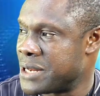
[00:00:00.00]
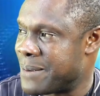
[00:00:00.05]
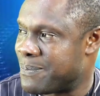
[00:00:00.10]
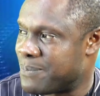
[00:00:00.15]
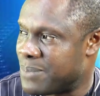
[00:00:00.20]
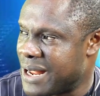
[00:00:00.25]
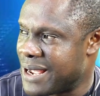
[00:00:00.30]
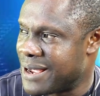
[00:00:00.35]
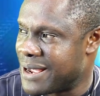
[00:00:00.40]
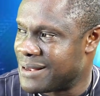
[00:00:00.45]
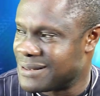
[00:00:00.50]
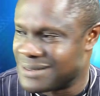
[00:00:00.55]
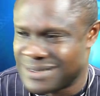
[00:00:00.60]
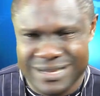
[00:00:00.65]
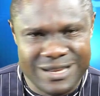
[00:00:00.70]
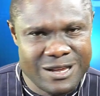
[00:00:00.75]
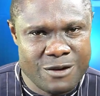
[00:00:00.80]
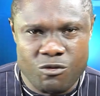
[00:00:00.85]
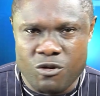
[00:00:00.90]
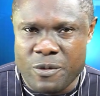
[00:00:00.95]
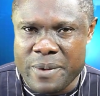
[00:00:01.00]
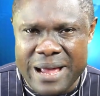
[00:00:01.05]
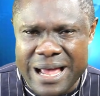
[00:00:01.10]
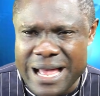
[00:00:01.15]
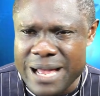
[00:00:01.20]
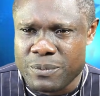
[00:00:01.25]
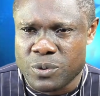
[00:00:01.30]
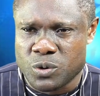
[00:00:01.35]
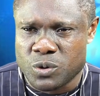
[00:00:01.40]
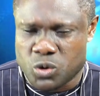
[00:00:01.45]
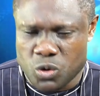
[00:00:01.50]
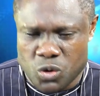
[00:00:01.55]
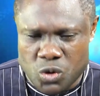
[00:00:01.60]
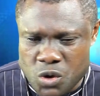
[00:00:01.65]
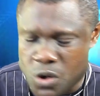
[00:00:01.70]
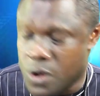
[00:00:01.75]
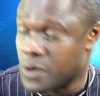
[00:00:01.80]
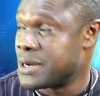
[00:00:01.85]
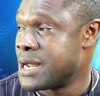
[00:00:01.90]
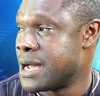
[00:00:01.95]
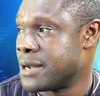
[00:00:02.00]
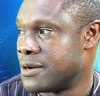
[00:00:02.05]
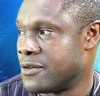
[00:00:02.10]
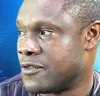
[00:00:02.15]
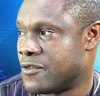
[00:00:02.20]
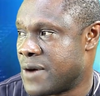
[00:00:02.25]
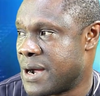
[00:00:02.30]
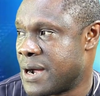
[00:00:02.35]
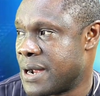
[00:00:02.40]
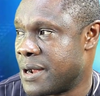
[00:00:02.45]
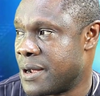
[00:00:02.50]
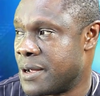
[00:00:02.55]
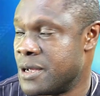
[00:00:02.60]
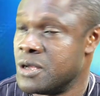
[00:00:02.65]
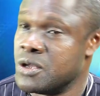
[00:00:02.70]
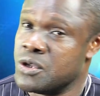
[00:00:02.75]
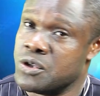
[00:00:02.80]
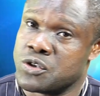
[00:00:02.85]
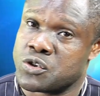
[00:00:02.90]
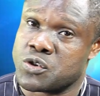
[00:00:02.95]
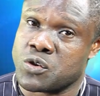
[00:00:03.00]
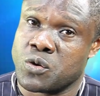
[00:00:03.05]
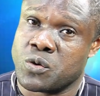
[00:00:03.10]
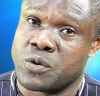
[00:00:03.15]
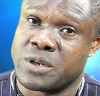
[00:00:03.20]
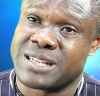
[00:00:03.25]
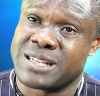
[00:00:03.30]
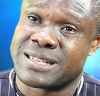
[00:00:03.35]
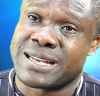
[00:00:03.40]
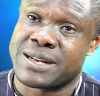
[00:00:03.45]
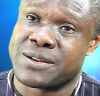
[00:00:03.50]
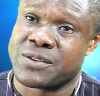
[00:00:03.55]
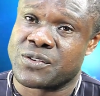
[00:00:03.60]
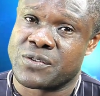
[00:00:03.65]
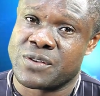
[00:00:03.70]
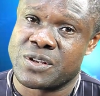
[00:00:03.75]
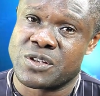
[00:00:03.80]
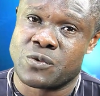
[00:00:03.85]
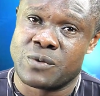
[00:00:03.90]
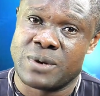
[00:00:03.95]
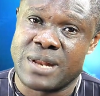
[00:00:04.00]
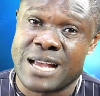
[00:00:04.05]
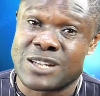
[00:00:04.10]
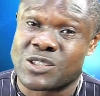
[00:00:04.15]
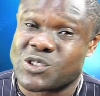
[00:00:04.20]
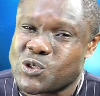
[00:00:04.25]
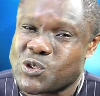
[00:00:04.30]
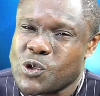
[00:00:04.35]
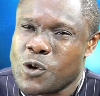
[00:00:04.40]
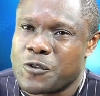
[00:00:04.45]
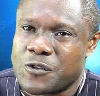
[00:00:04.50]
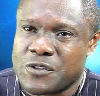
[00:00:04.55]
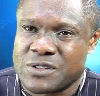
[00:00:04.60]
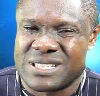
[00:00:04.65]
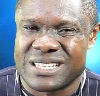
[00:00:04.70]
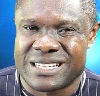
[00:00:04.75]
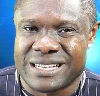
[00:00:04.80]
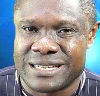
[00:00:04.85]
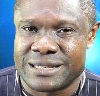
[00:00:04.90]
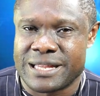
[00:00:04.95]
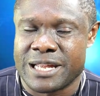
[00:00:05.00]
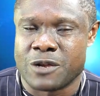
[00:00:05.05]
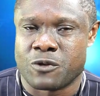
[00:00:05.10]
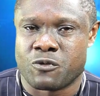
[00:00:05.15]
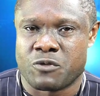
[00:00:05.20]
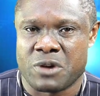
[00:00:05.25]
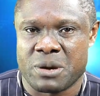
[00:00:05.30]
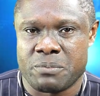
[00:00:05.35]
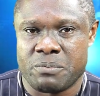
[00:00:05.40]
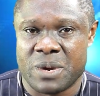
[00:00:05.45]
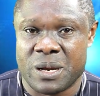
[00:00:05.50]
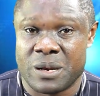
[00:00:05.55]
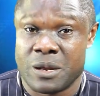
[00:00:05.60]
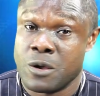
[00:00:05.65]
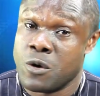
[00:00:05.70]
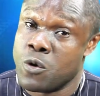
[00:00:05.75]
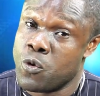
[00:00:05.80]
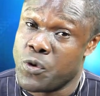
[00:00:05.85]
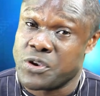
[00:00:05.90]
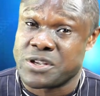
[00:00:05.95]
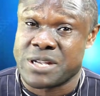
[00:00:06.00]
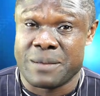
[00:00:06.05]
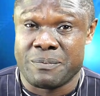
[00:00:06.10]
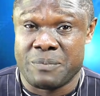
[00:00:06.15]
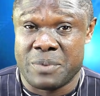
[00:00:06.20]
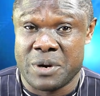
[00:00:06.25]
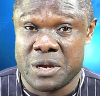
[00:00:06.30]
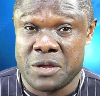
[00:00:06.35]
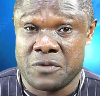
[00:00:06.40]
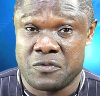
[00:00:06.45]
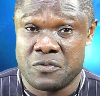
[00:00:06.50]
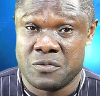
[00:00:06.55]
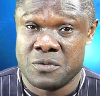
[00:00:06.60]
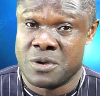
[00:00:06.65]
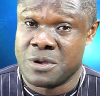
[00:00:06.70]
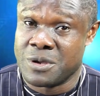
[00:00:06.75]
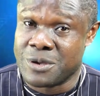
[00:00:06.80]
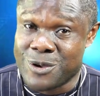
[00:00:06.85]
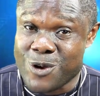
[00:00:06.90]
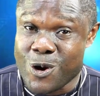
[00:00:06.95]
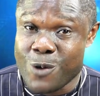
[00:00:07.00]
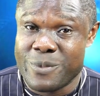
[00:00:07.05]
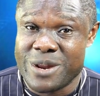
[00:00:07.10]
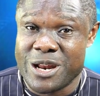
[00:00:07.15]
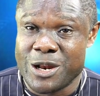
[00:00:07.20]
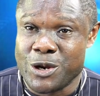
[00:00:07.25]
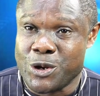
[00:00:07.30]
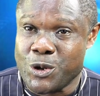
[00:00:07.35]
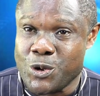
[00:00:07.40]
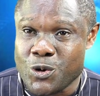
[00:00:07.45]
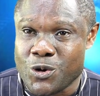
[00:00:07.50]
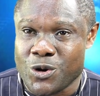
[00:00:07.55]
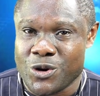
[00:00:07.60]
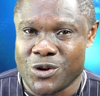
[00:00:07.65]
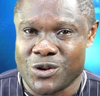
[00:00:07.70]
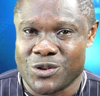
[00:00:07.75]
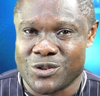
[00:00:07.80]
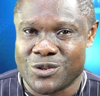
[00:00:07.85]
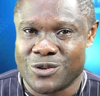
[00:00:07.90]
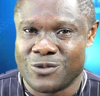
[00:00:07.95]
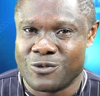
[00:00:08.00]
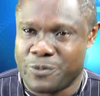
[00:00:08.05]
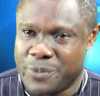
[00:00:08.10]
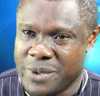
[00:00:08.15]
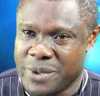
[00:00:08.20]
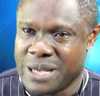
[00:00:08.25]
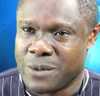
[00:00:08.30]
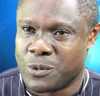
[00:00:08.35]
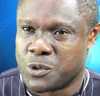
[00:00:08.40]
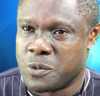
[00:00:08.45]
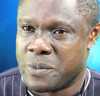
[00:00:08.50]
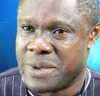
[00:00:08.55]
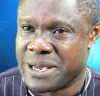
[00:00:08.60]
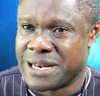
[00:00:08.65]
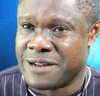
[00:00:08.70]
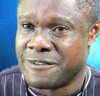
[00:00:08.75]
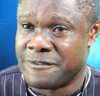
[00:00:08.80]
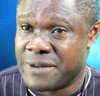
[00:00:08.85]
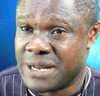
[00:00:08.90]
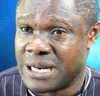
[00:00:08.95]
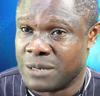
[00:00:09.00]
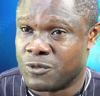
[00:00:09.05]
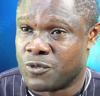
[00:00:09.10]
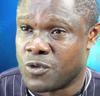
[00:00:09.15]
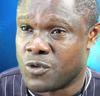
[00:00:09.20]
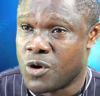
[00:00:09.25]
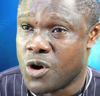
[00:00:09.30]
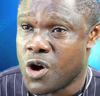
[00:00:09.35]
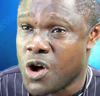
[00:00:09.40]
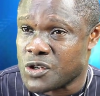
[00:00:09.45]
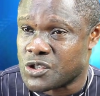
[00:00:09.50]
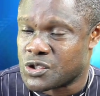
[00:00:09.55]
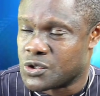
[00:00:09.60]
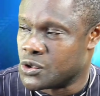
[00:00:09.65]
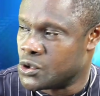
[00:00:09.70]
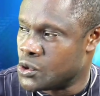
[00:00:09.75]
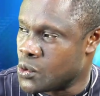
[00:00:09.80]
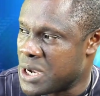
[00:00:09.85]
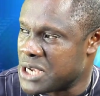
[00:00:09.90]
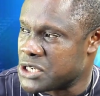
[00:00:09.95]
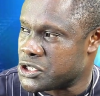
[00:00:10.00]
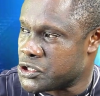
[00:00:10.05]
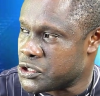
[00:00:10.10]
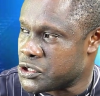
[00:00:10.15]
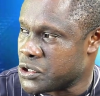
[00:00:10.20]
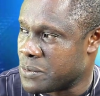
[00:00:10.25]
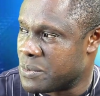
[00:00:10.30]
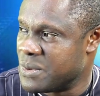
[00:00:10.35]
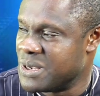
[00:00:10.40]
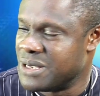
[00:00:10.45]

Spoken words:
their pliers, we were able to knock down the fire. So these are the things we lack: sophisticated equipment, which I believe government in due course will be able to make it available for us to do our job